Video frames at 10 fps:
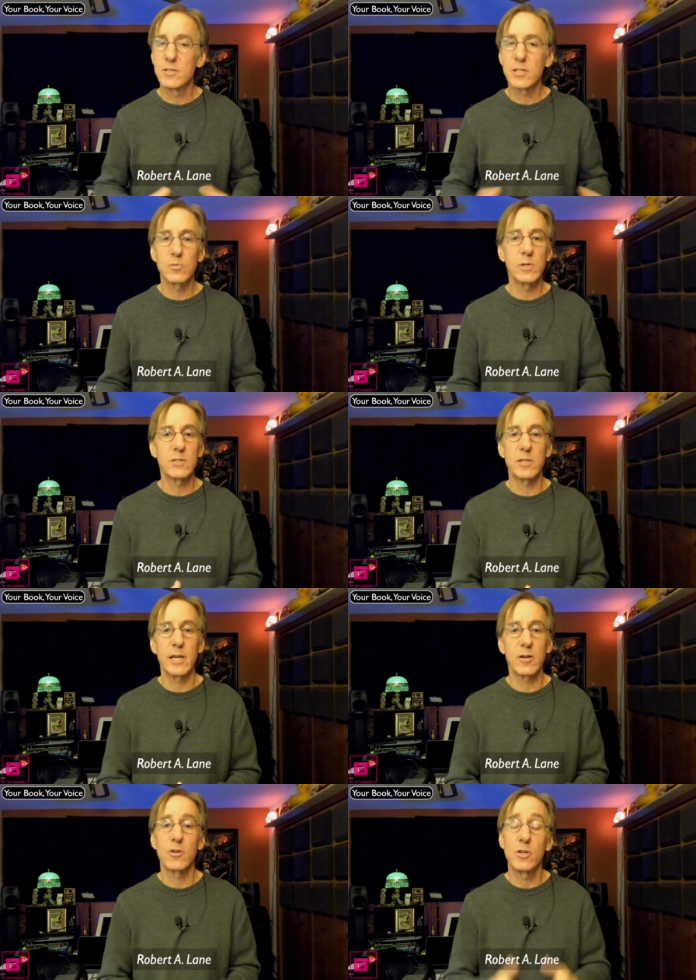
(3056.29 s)
Six weeks
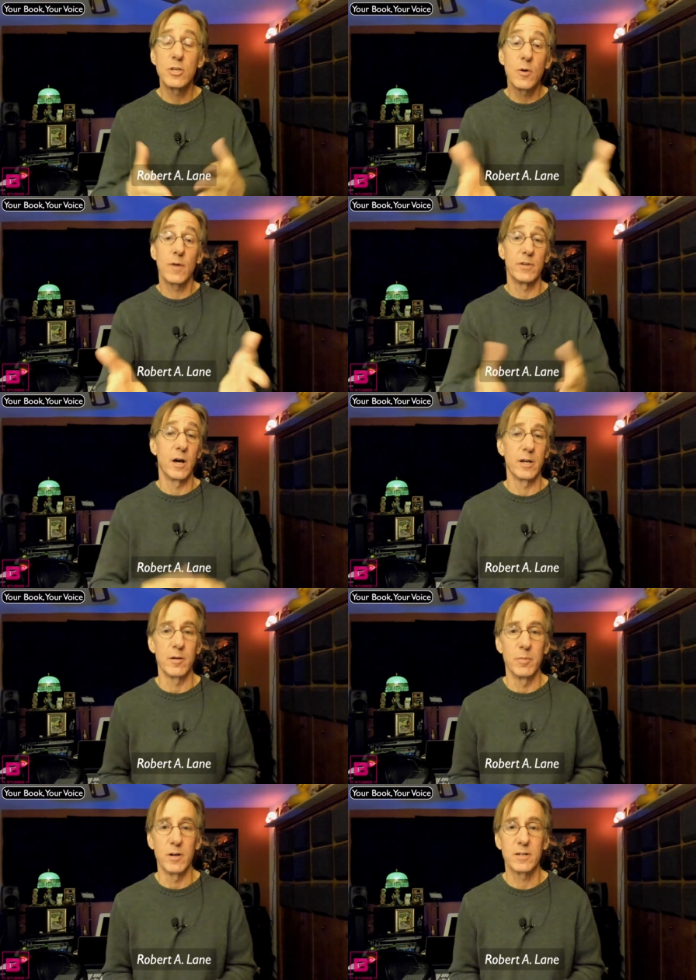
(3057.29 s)
later, you have an
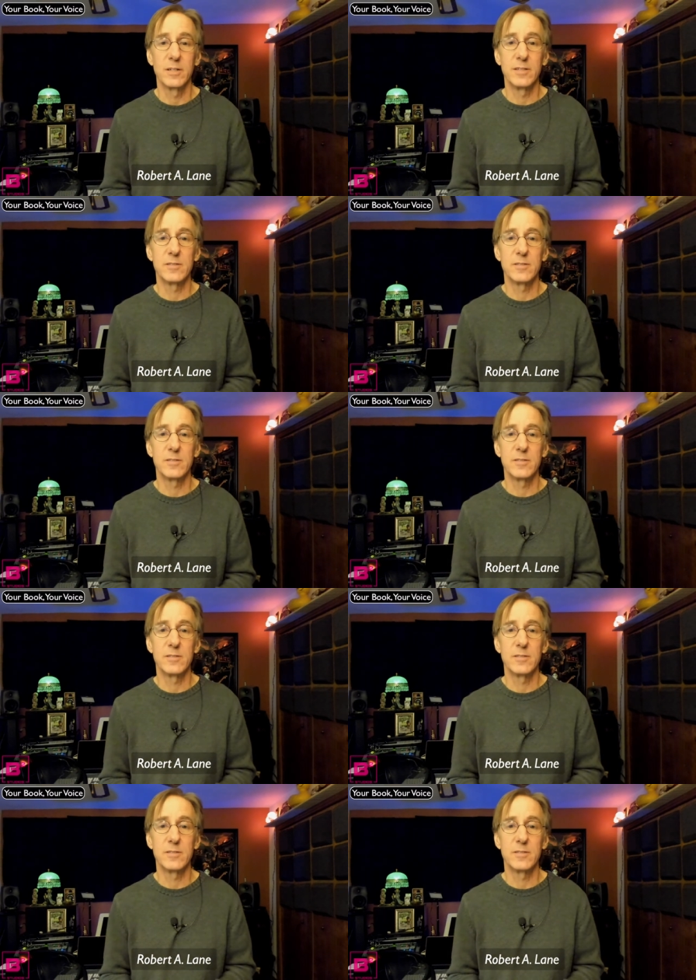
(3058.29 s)
audiobook.